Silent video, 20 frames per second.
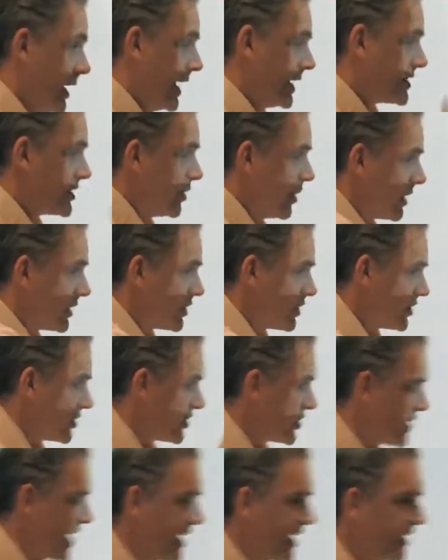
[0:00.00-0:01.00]
It's not
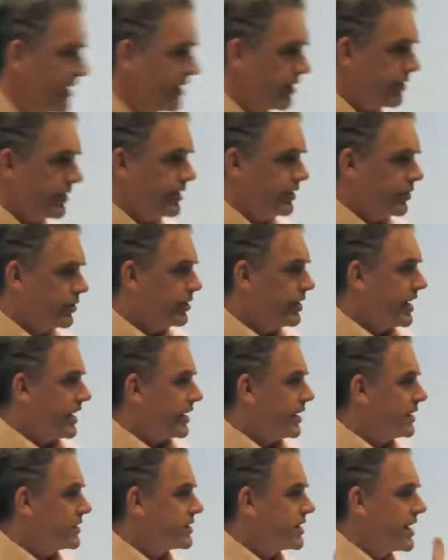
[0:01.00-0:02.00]
just secondary
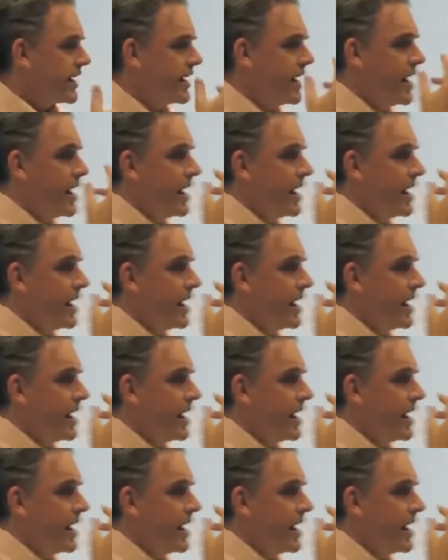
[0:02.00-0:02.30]
learning. It's like